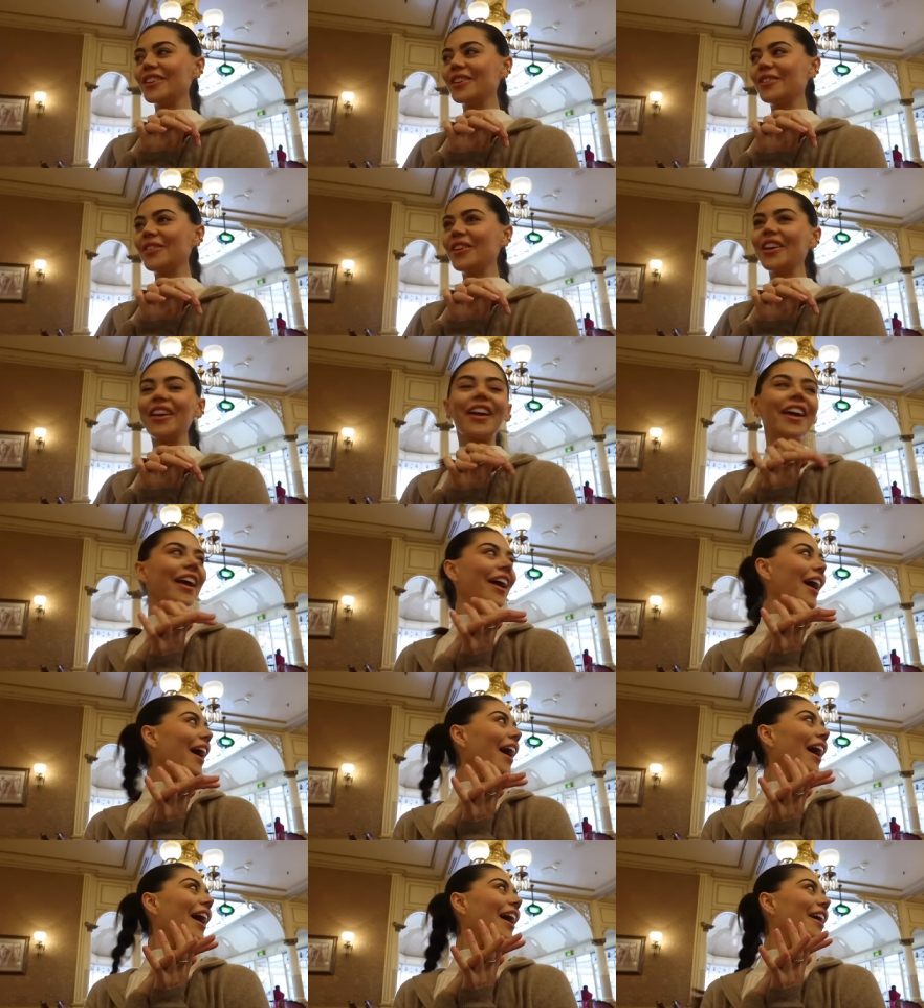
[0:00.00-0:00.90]
We
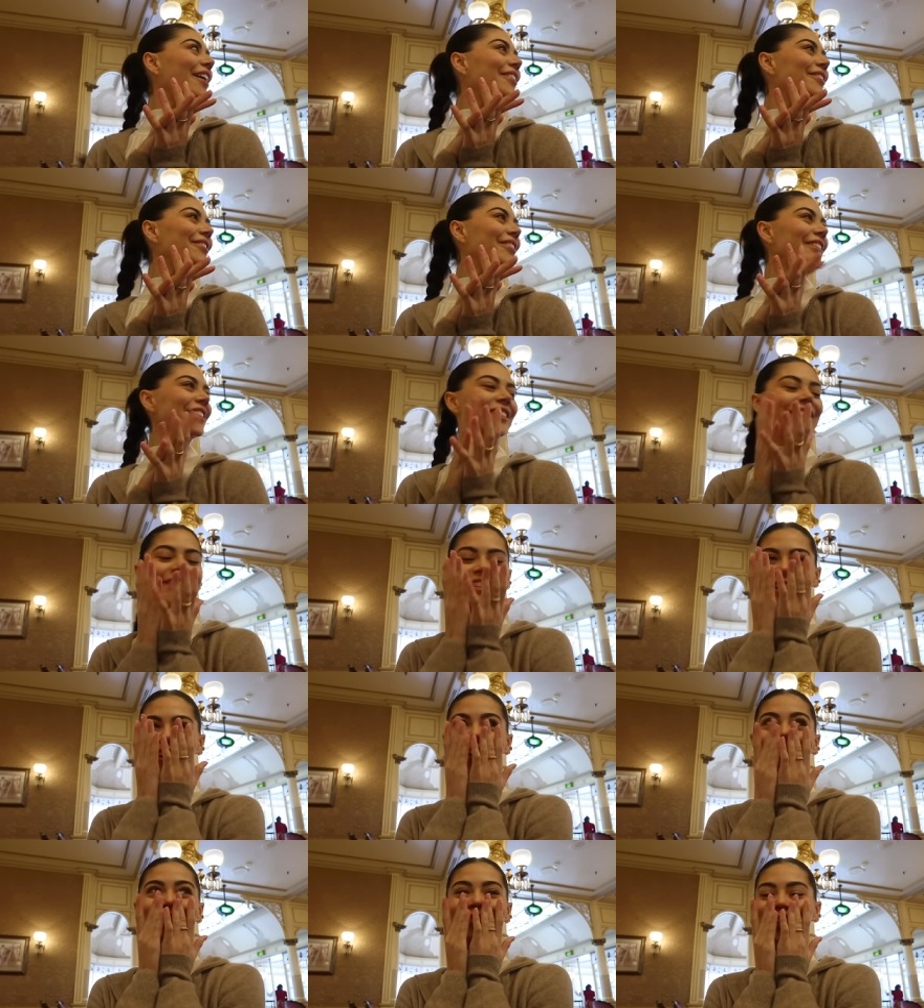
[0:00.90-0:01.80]
have
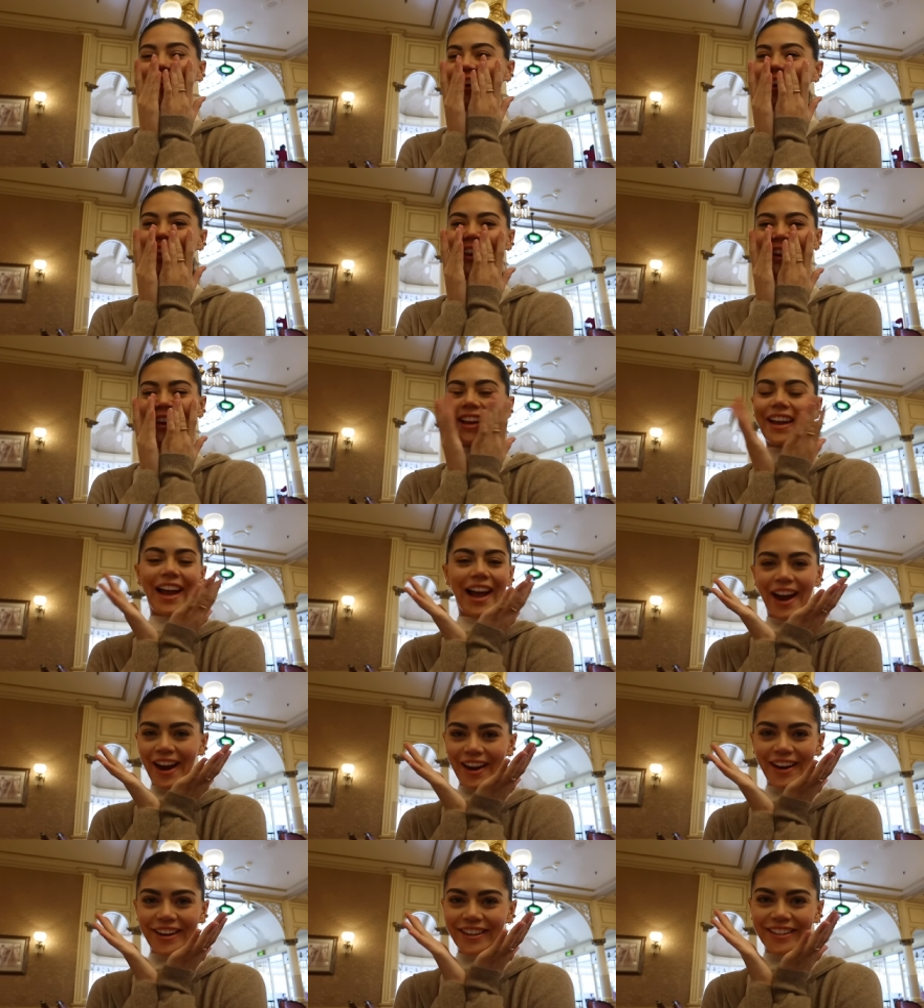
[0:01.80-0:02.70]
so many
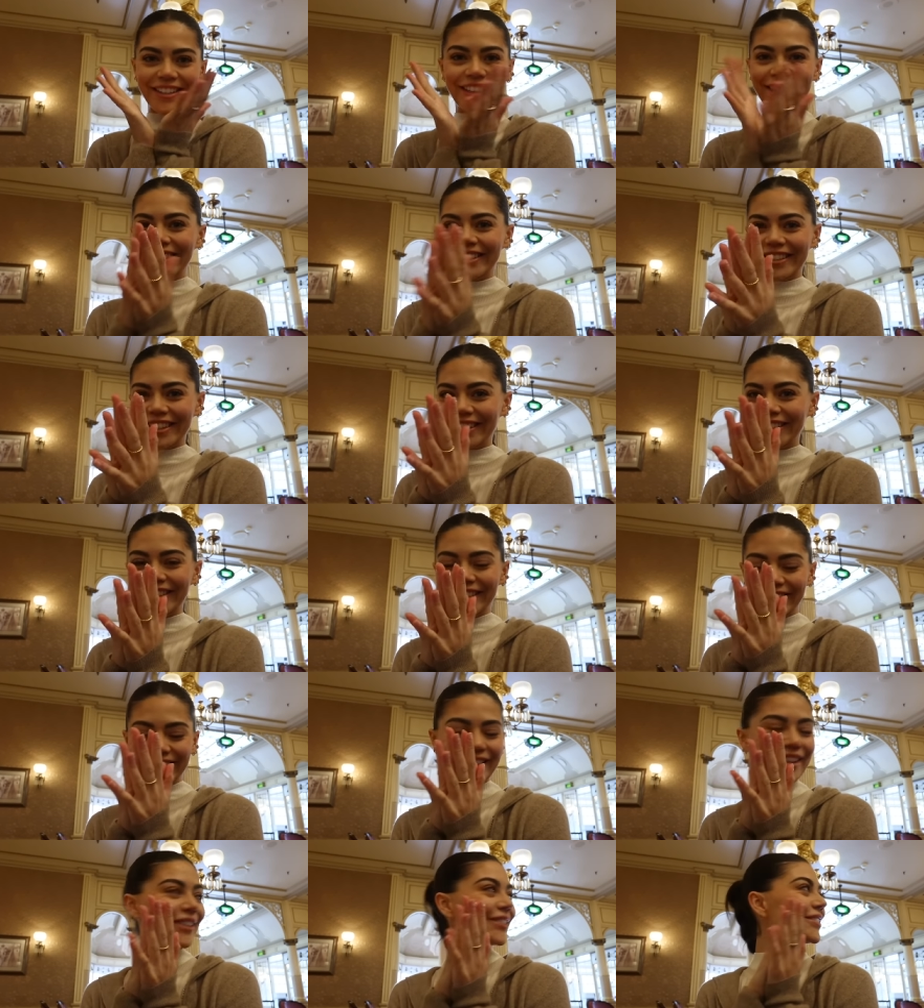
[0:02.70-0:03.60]
characters. It's
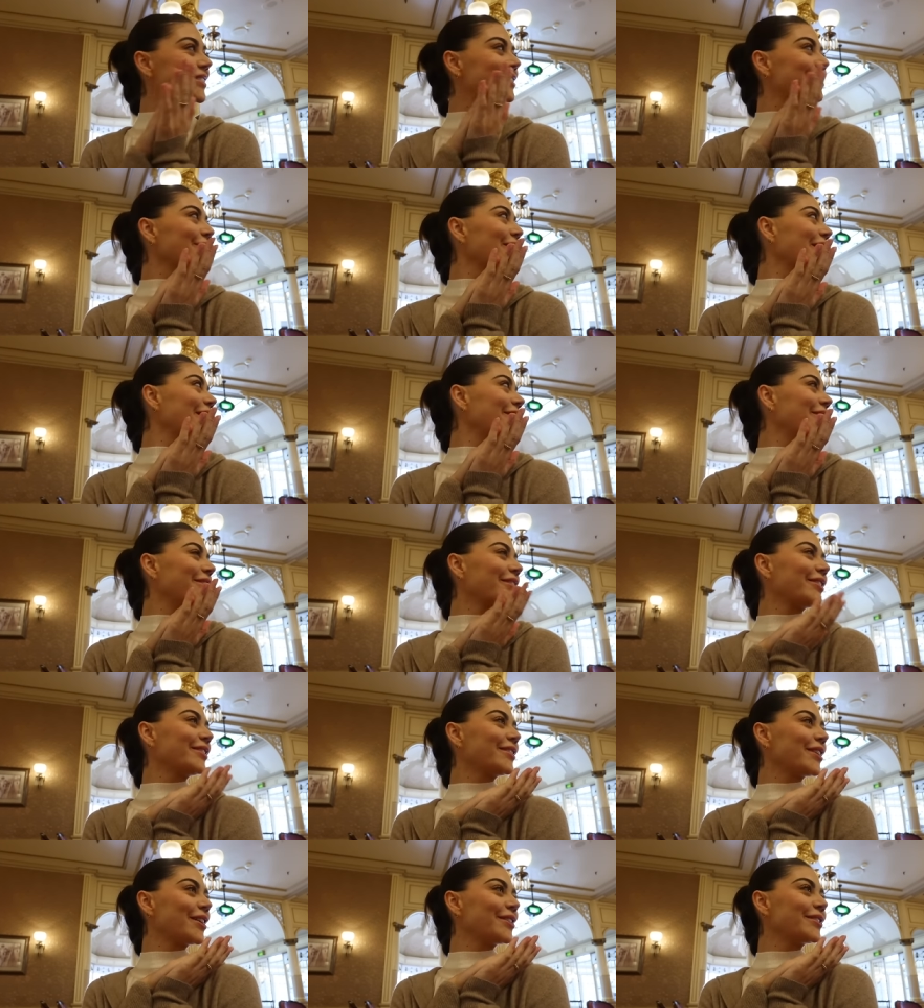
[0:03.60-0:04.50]
so sweet. We've
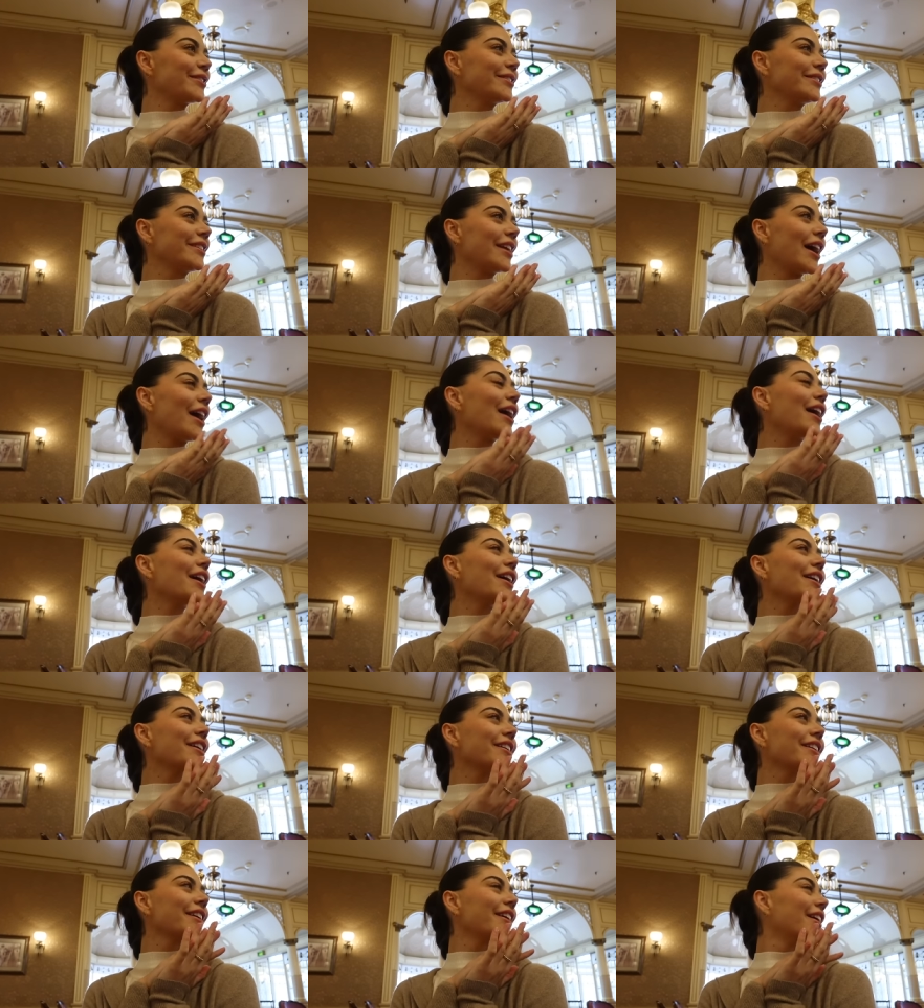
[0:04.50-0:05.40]
got Donald Duck.
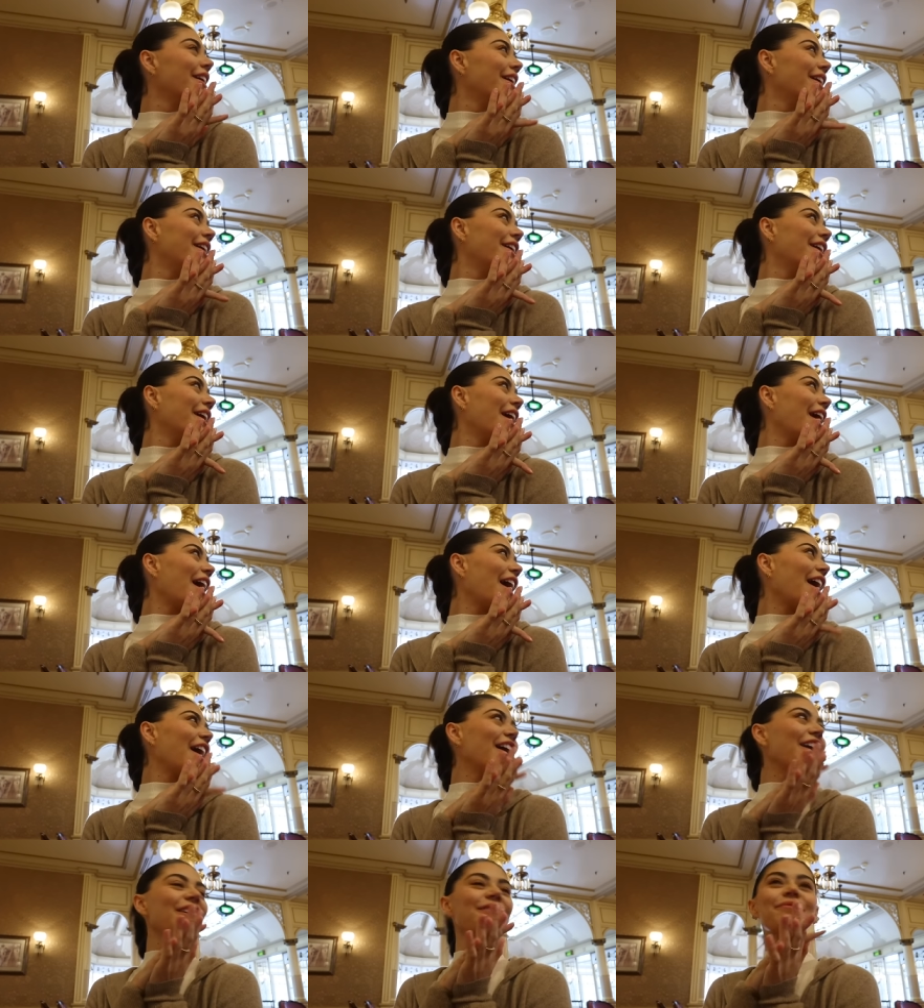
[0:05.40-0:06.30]

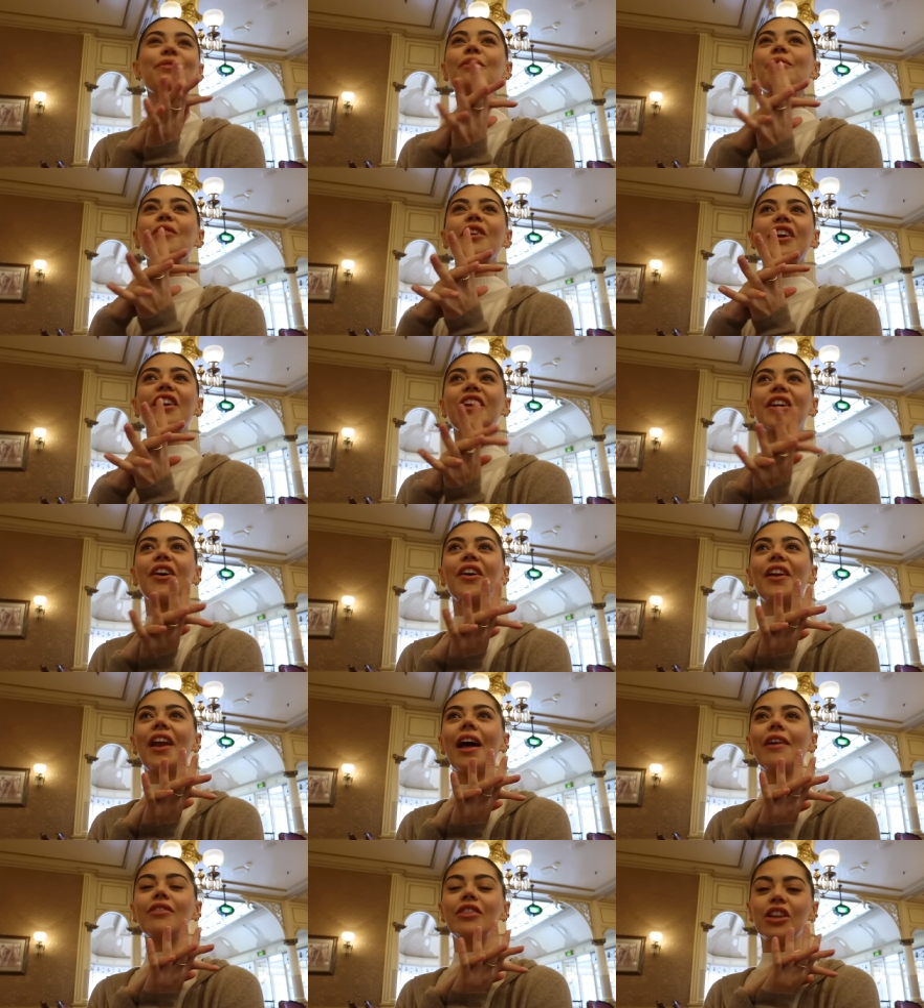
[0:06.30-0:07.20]
Uh, but we're gonna go and
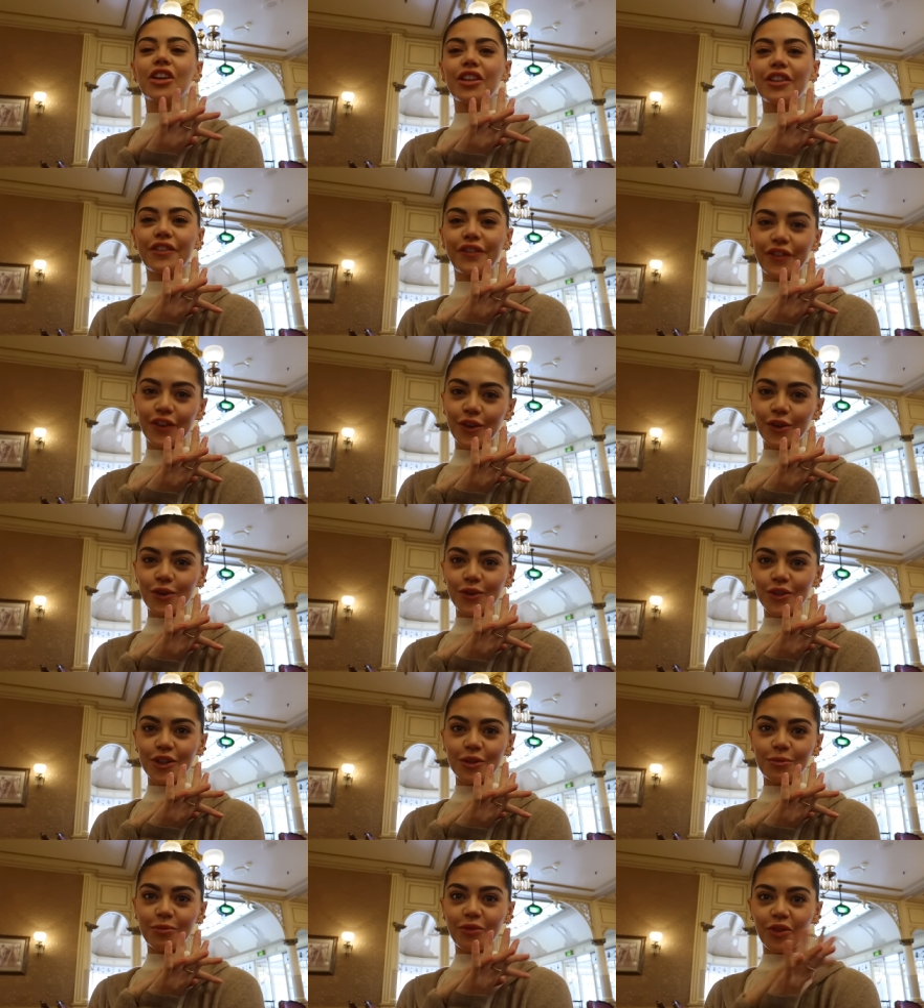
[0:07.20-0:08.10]
have a look at the food
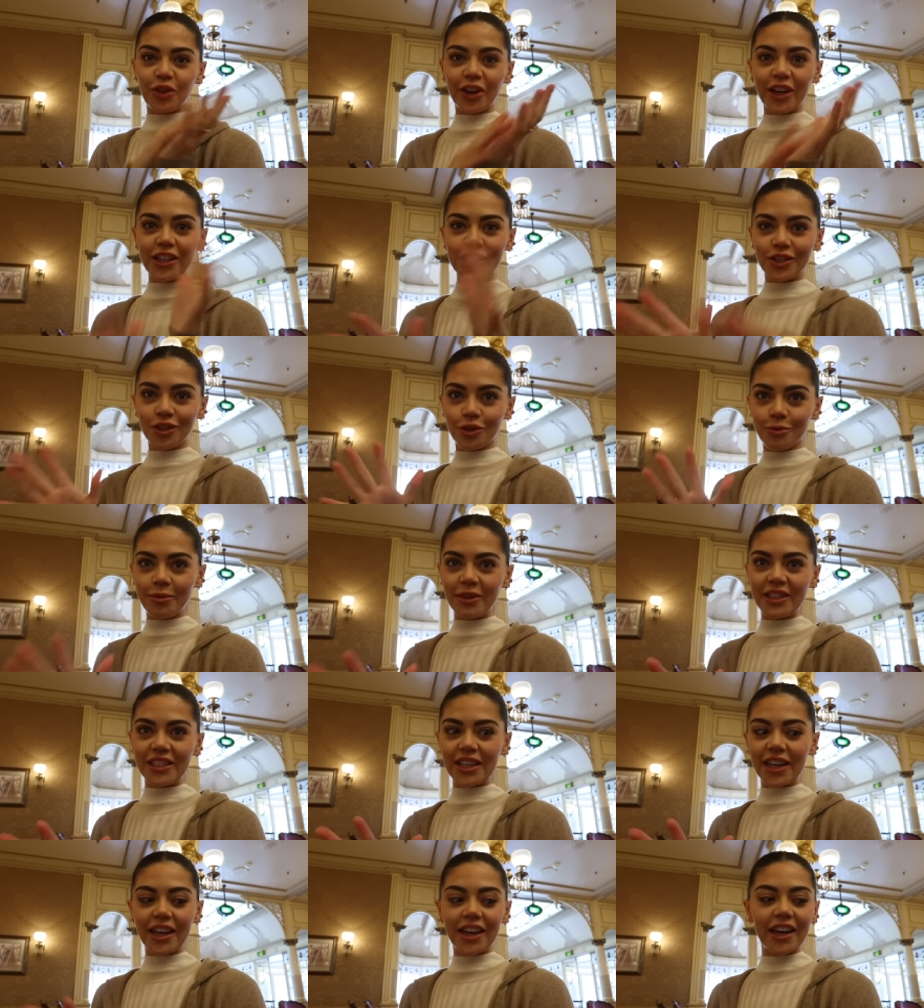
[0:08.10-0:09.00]
just before it gets too
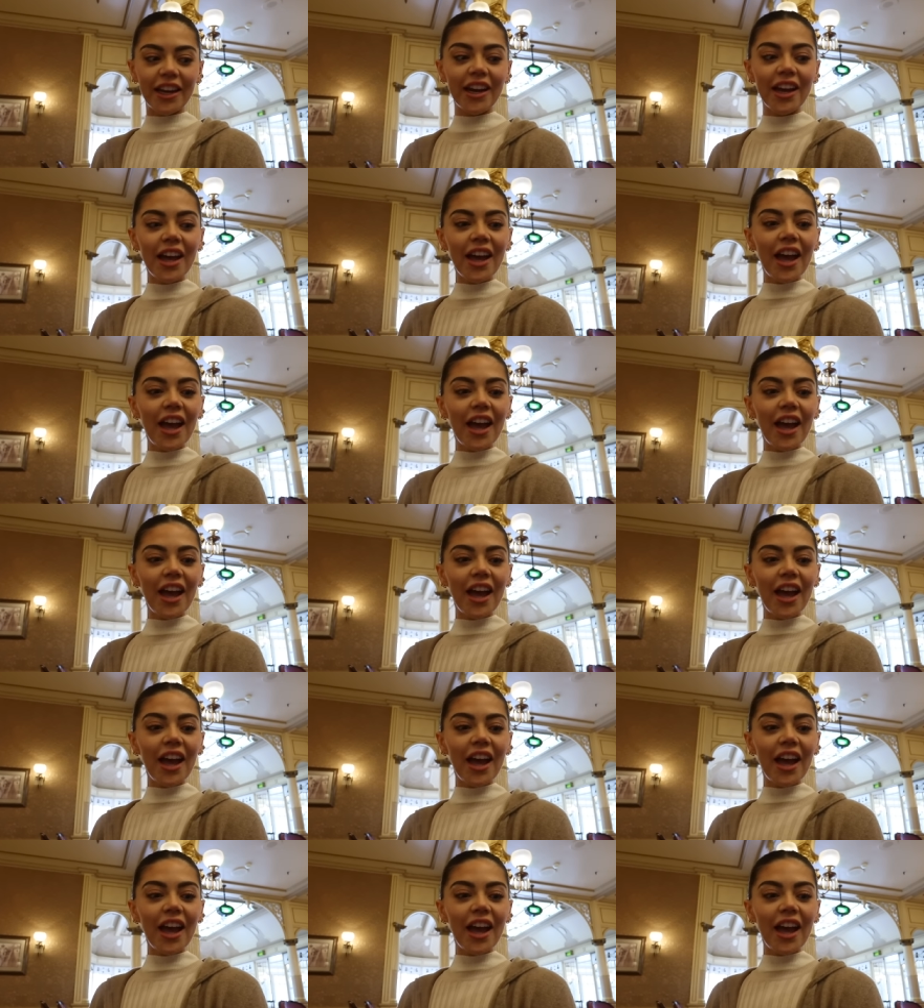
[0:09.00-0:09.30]
busy.